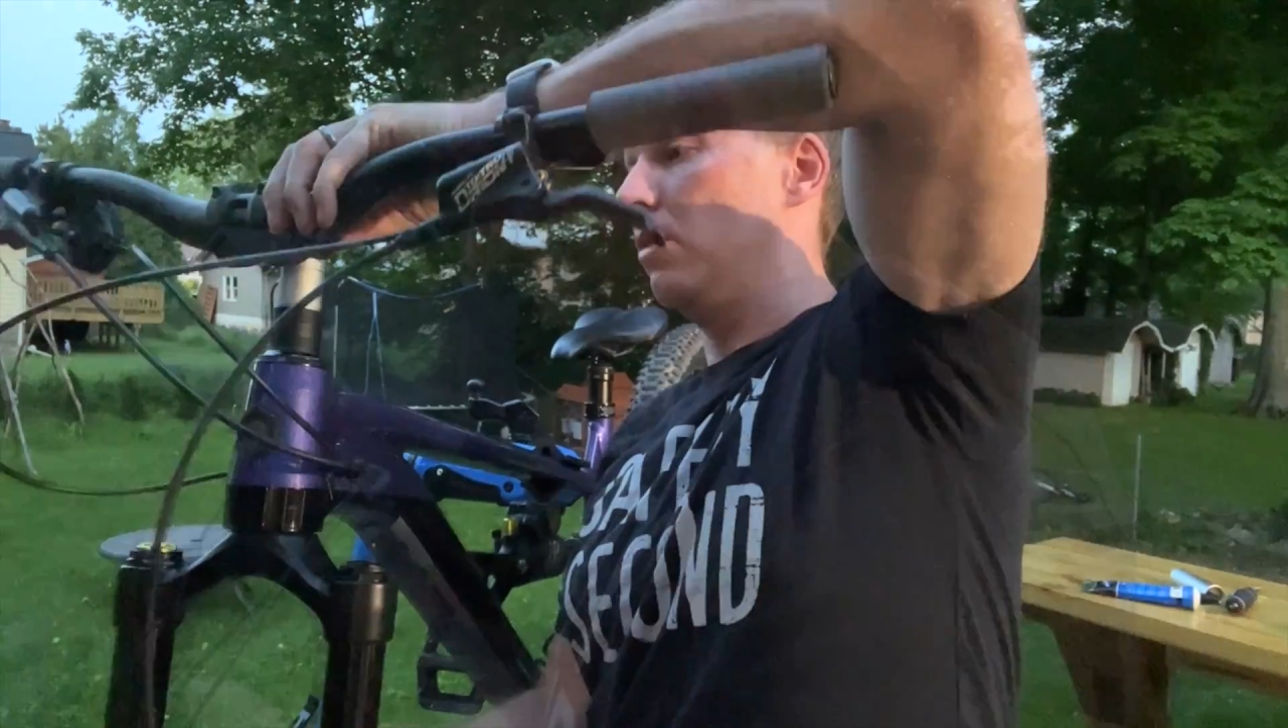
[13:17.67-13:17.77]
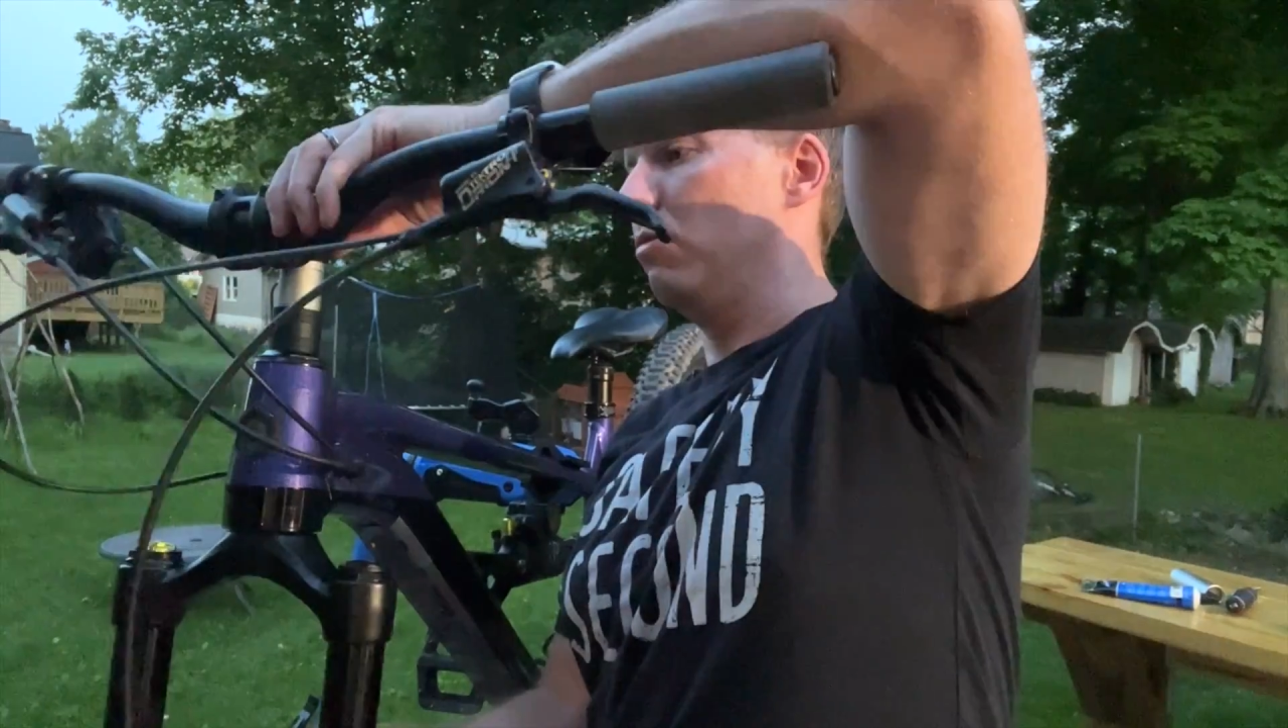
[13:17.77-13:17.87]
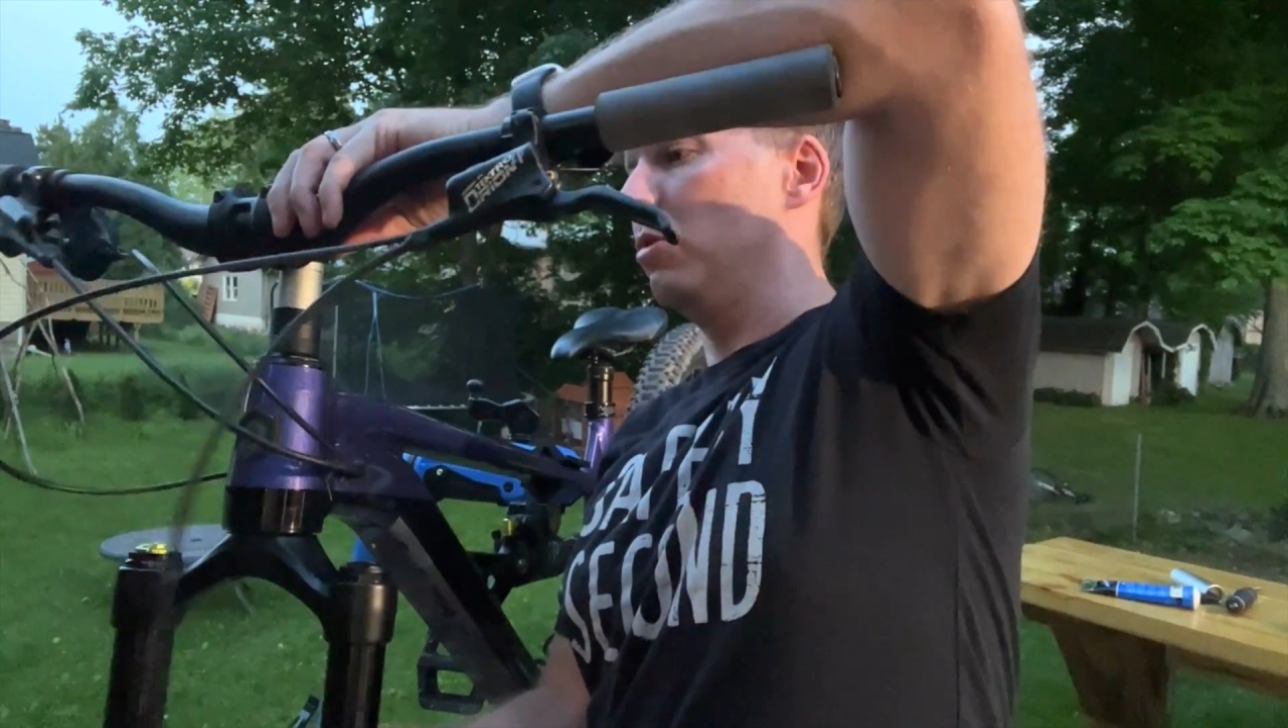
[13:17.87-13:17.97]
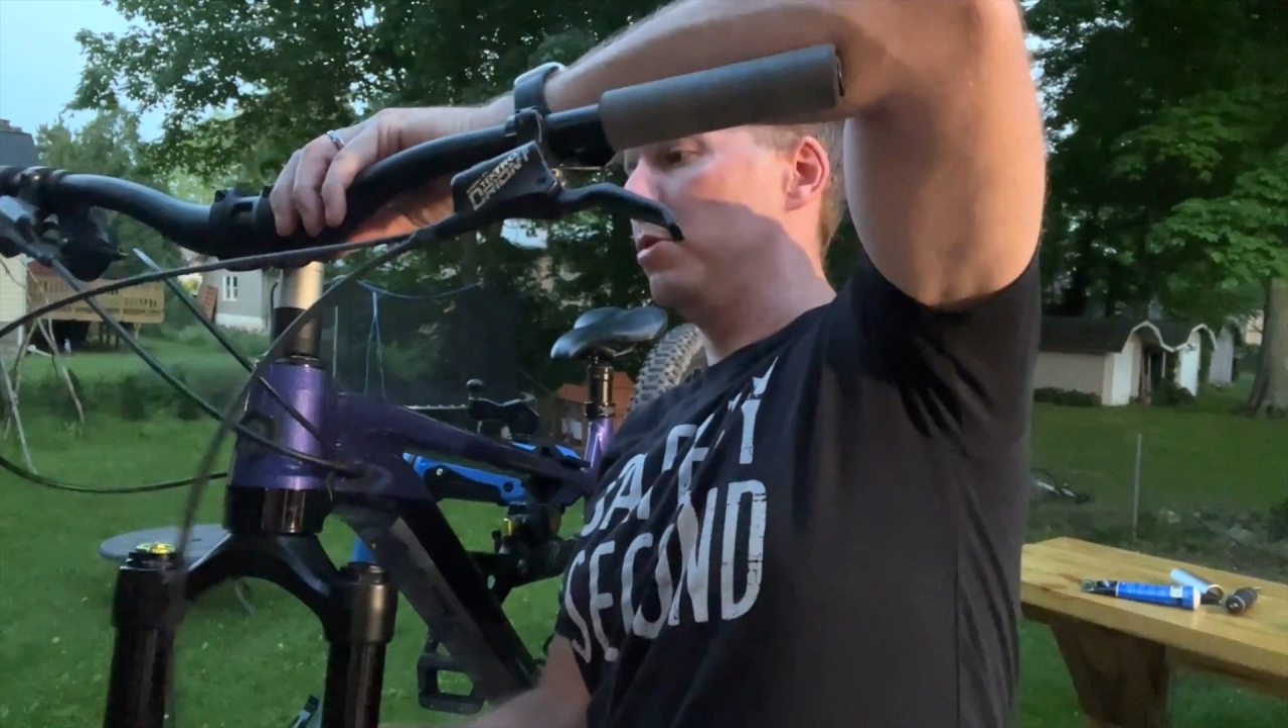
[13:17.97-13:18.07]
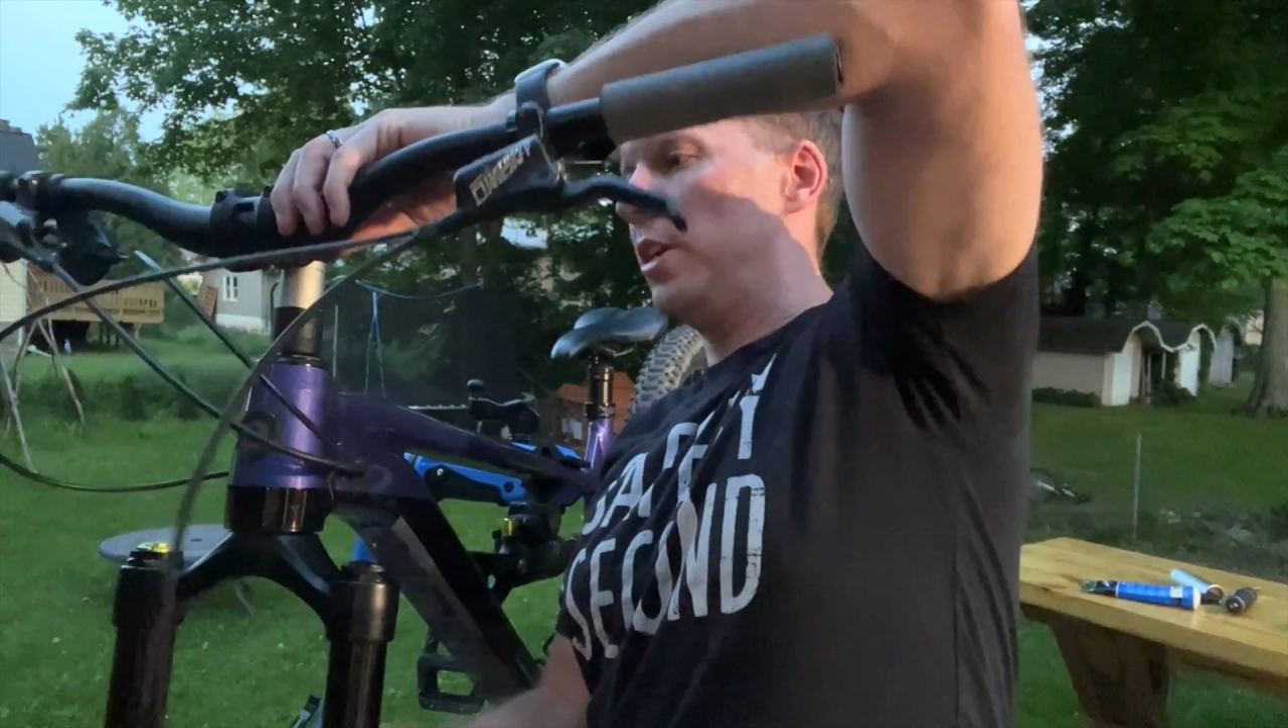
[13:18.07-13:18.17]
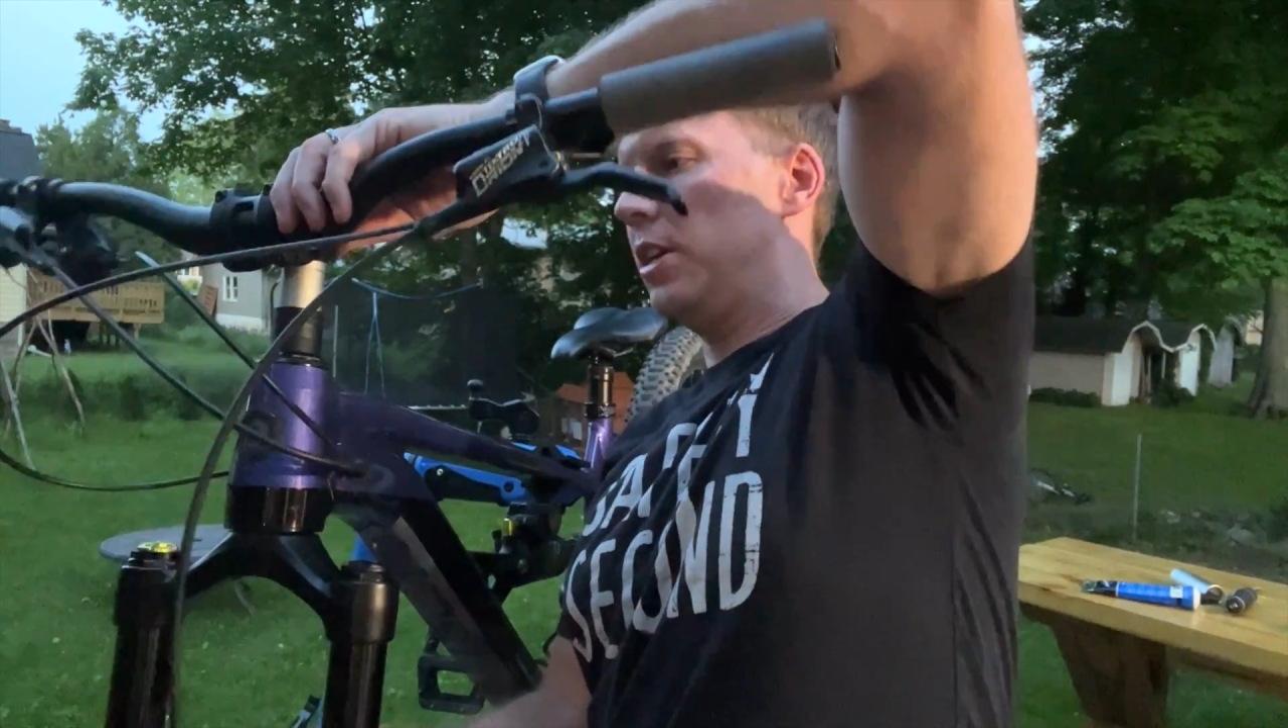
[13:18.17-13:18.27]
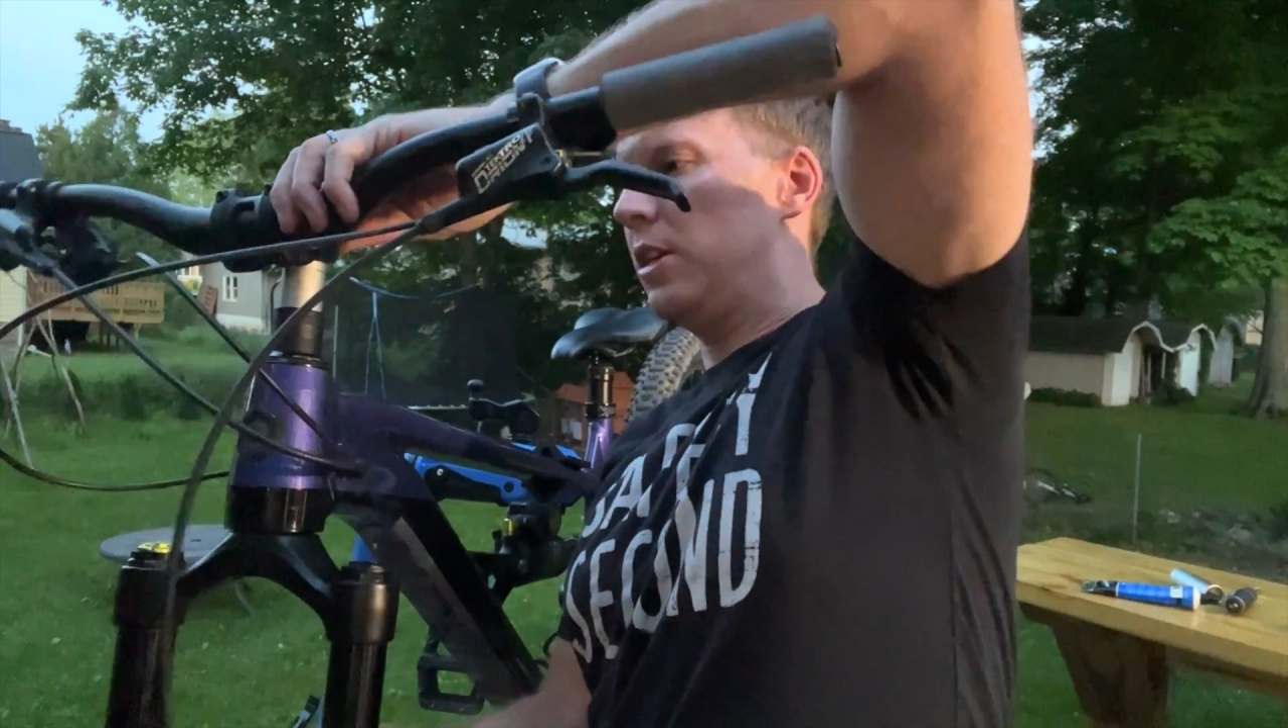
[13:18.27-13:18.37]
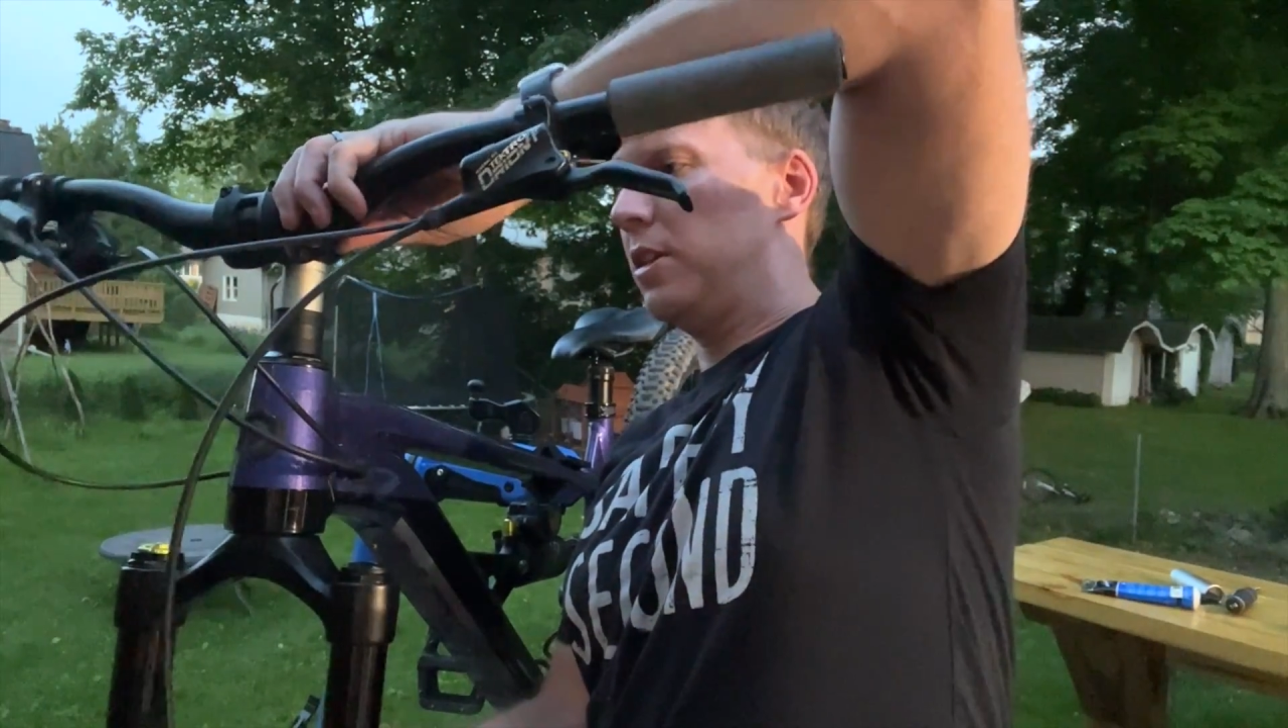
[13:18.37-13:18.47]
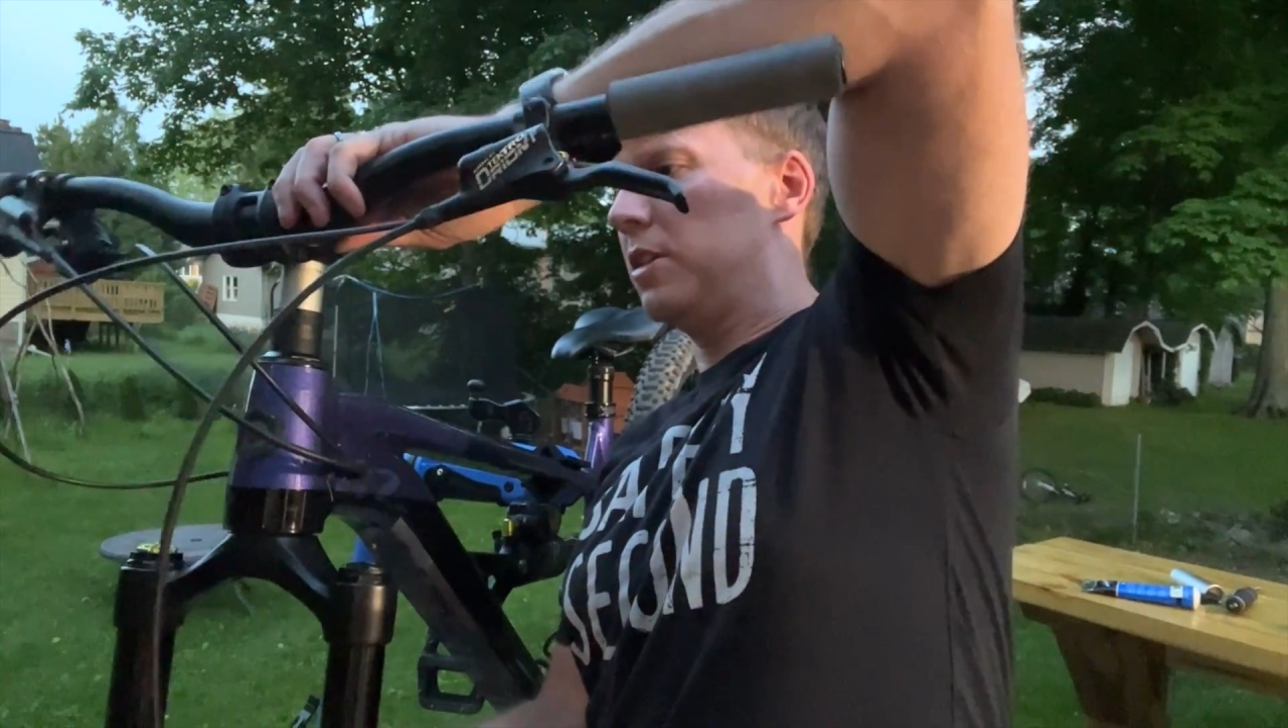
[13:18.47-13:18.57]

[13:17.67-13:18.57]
Rotating